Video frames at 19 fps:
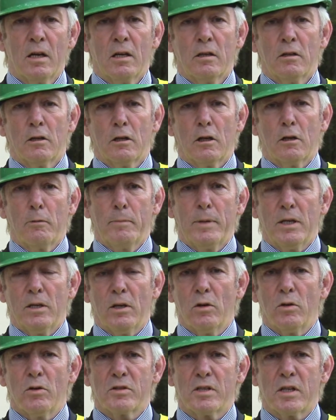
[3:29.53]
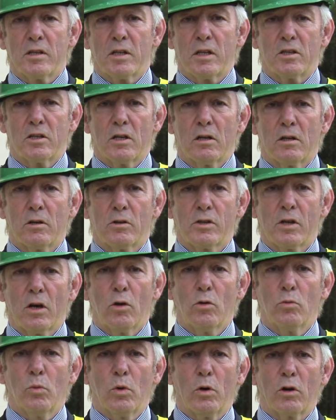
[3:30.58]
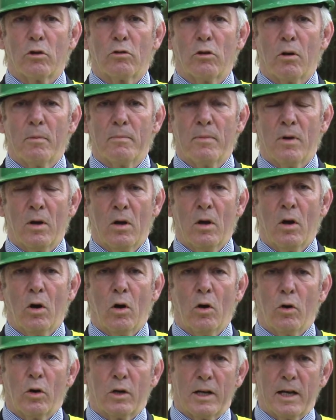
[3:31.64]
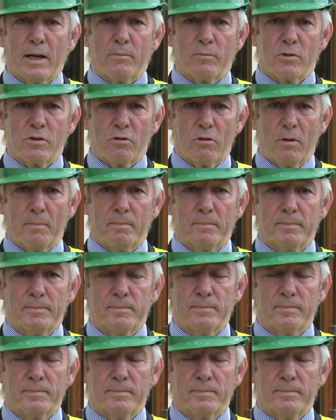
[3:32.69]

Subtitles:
that could be used as a child's homework room or games room.